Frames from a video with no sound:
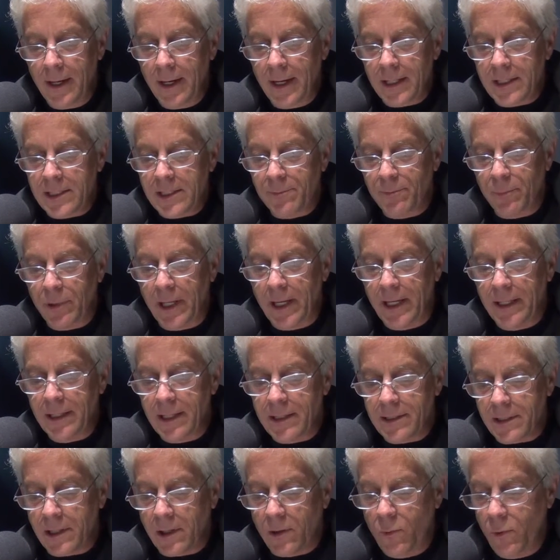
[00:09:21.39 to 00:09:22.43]
explained
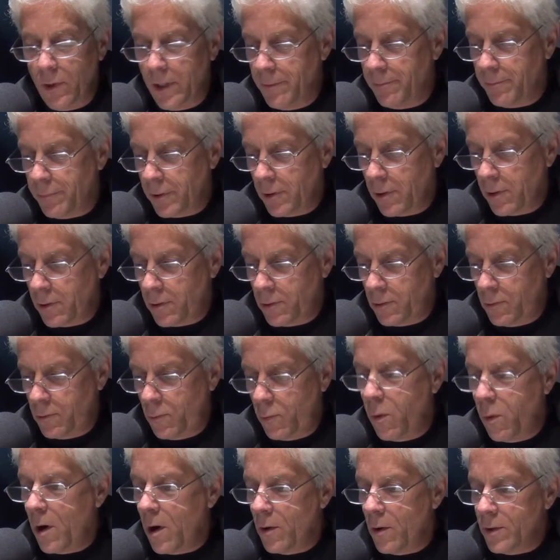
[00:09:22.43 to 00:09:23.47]
as a quid pro
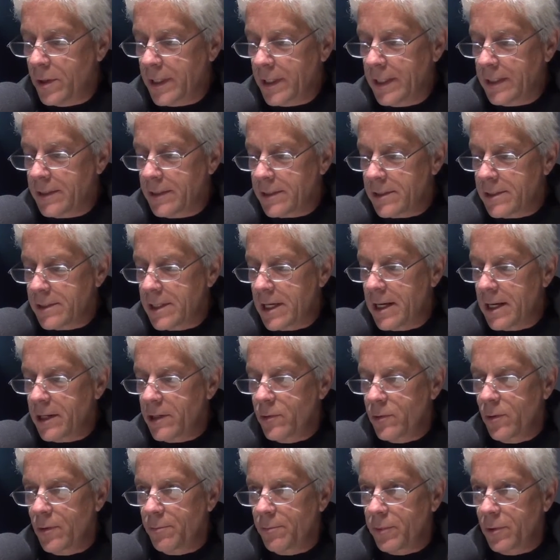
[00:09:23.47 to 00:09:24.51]
quo to get the Senate
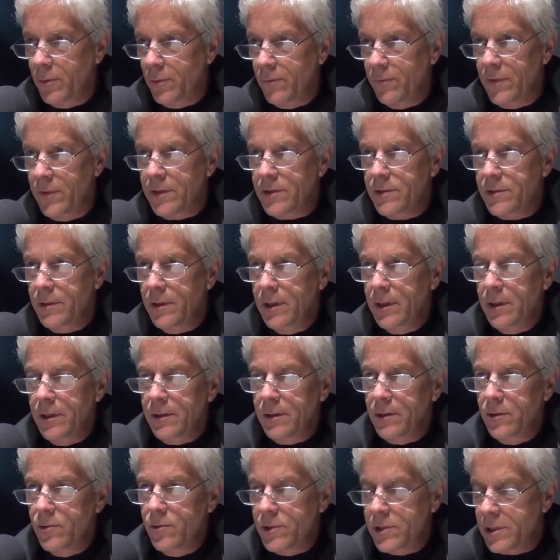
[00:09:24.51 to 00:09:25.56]
to approve this
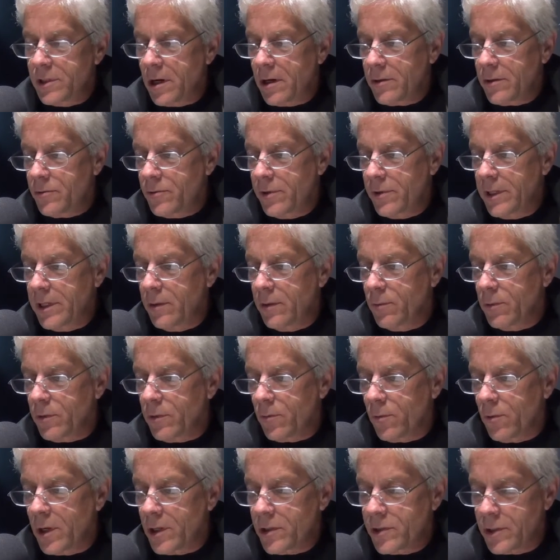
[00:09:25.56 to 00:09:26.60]
New START treaty with
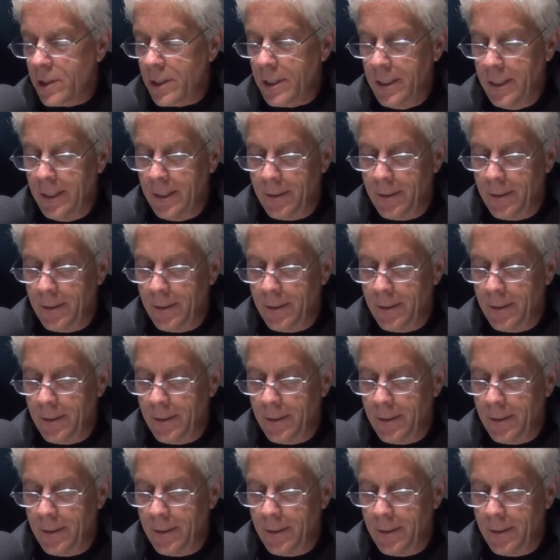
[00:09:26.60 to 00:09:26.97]
Russia.